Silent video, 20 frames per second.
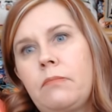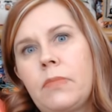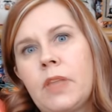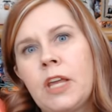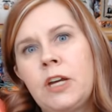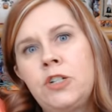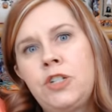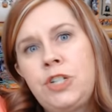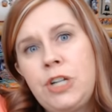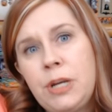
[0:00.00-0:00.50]

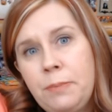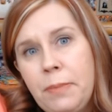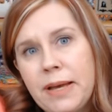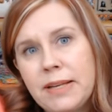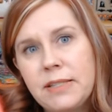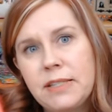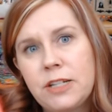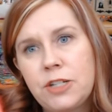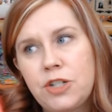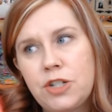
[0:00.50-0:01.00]
She
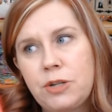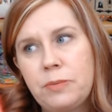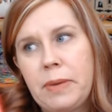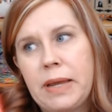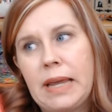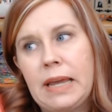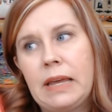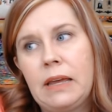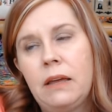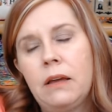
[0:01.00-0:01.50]
messaged
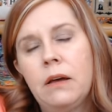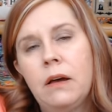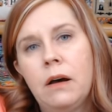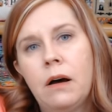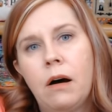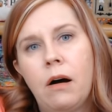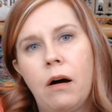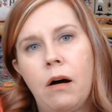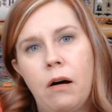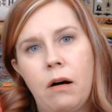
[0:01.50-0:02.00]
me
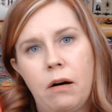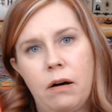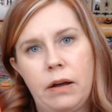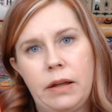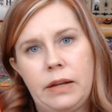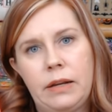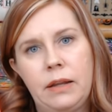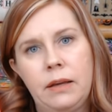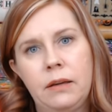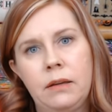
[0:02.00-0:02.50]

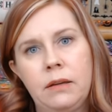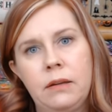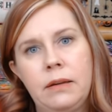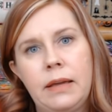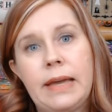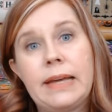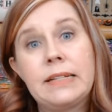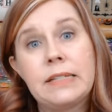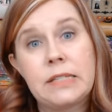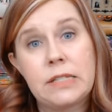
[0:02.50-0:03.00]
on
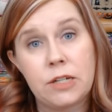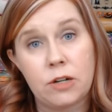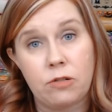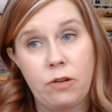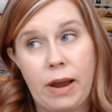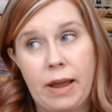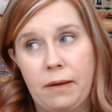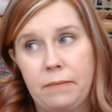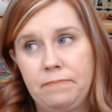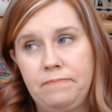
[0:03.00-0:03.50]

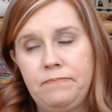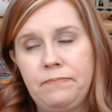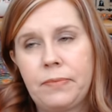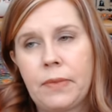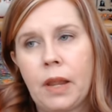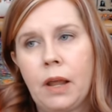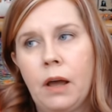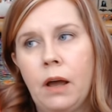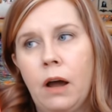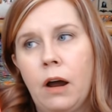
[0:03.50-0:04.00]
Instagram.
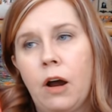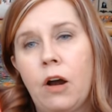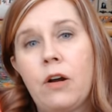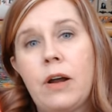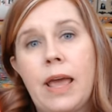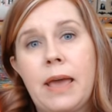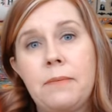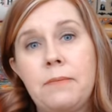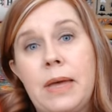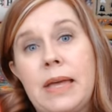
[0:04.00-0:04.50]
Her
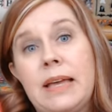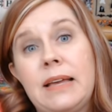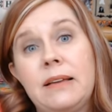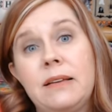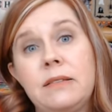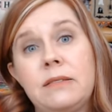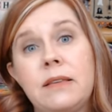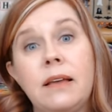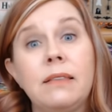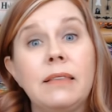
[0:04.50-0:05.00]
name
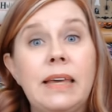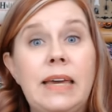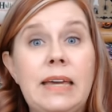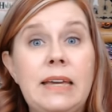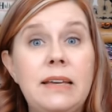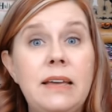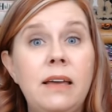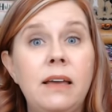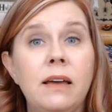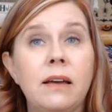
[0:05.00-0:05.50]
is
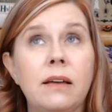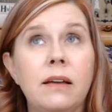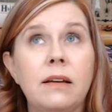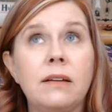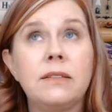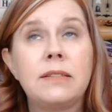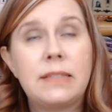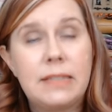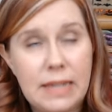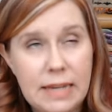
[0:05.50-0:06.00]
Lee
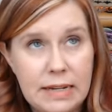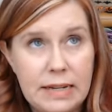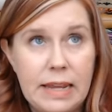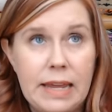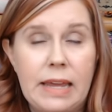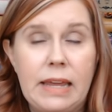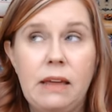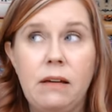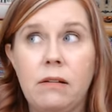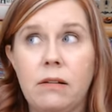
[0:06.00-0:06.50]

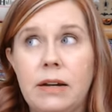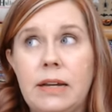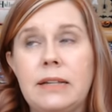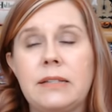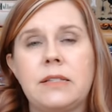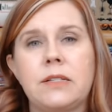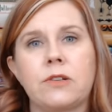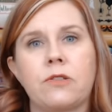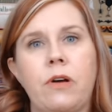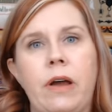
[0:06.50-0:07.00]
Sydney on
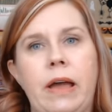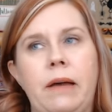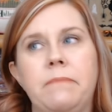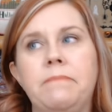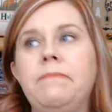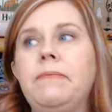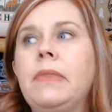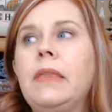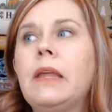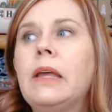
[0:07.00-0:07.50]

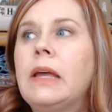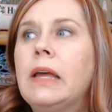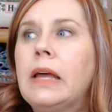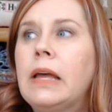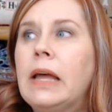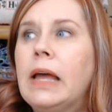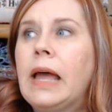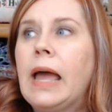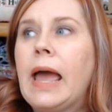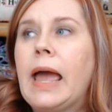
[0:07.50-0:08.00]
Instagram,
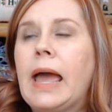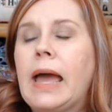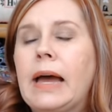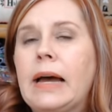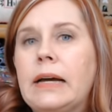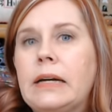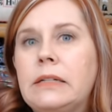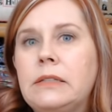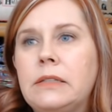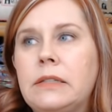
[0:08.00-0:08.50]

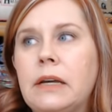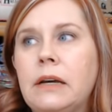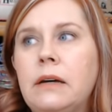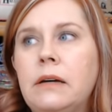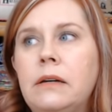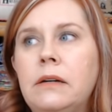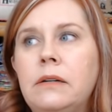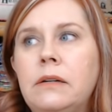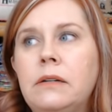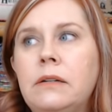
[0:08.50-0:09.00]
and
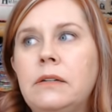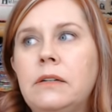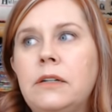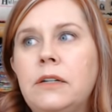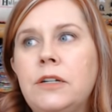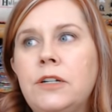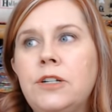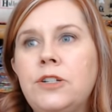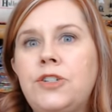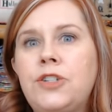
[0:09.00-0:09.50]

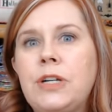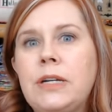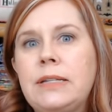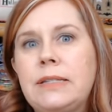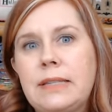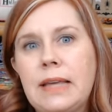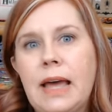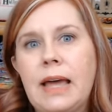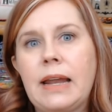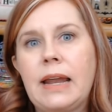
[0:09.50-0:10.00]
she
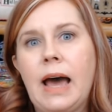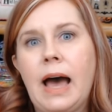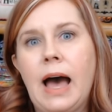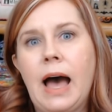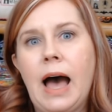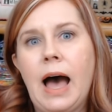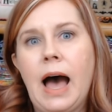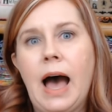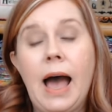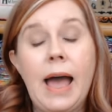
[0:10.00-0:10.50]
said,
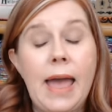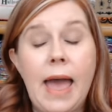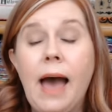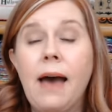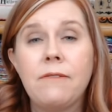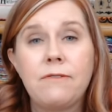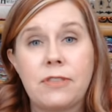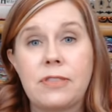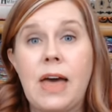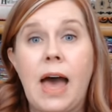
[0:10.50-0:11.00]
I
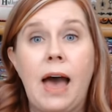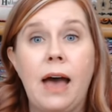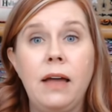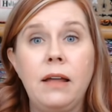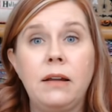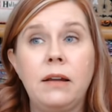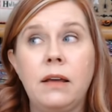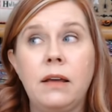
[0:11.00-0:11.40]
have that,